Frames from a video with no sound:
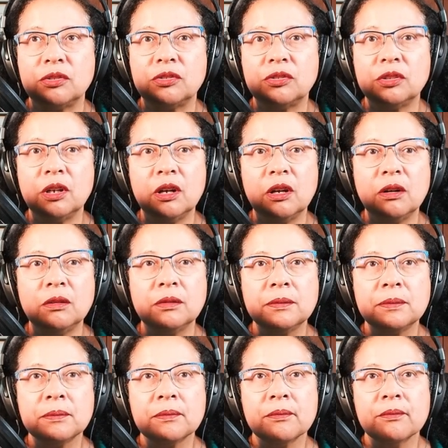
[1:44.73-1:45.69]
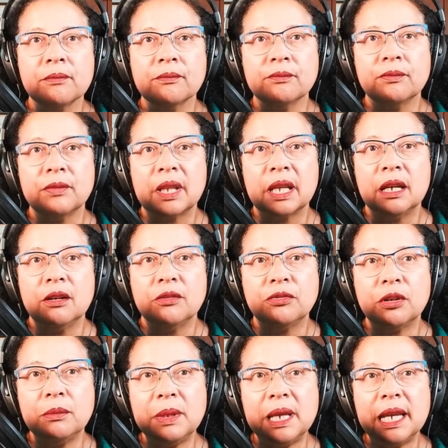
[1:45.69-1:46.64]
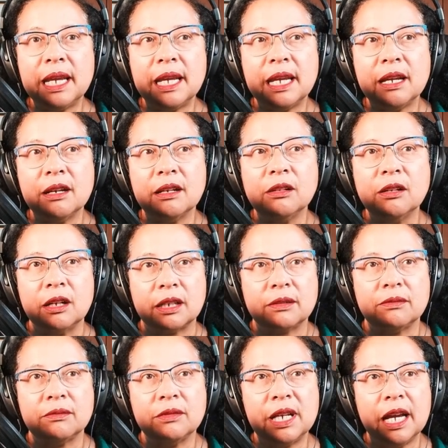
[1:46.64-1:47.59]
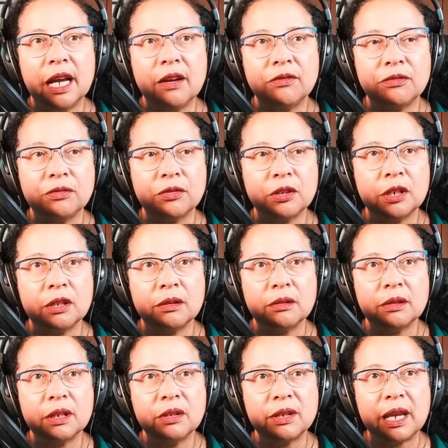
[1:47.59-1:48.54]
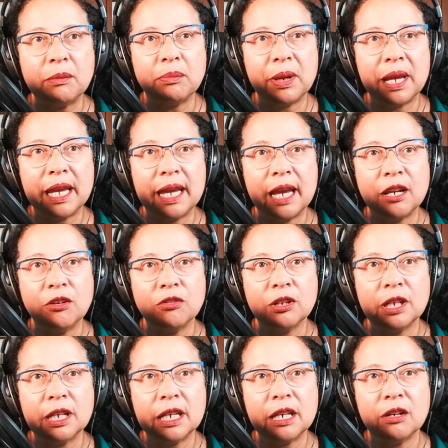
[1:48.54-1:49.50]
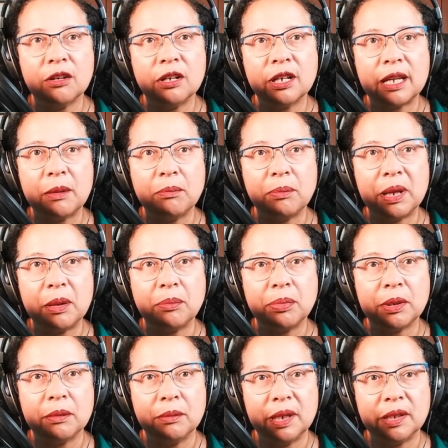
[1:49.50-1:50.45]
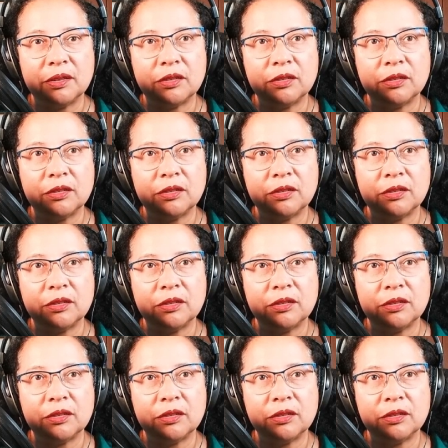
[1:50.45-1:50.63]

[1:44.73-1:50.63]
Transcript: So for me here, look, we have you can pay annually or you can pay per month.